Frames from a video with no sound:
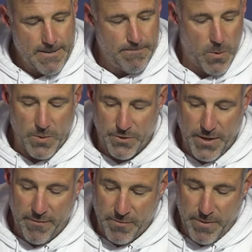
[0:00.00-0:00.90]
but we just
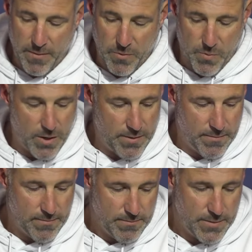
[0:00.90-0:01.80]
have to be able to run,
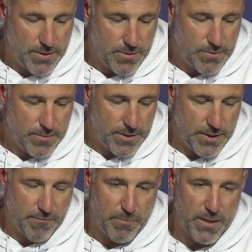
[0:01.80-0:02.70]
you know,
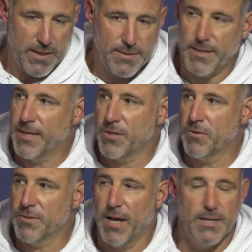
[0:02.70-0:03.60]
enough plays to get
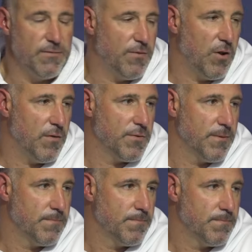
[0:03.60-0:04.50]
those guys involved.
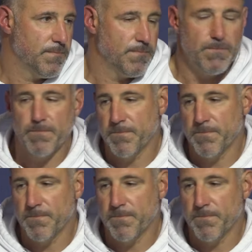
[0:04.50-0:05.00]
You mentioned